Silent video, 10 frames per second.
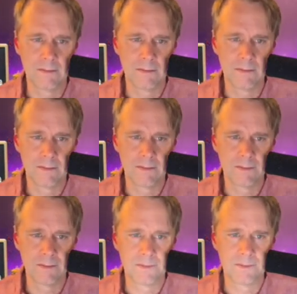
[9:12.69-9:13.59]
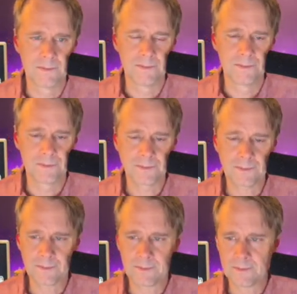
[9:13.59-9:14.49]

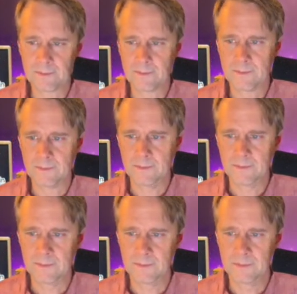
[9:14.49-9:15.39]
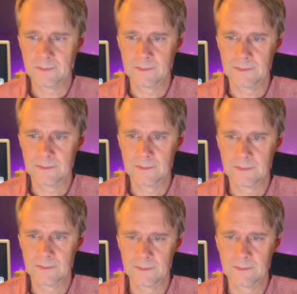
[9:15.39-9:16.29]

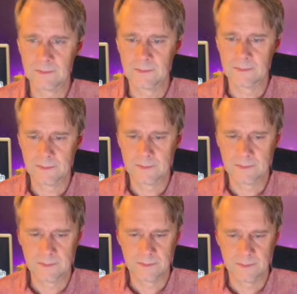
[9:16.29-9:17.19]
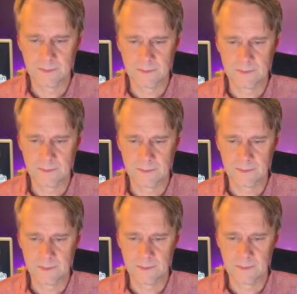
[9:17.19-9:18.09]

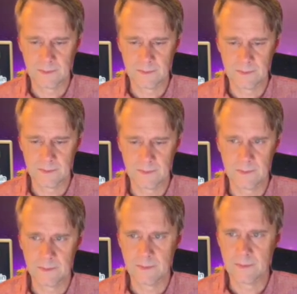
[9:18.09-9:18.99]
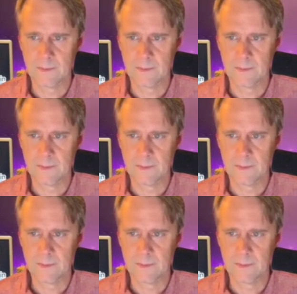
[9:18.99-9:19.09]
This person isn't speaking.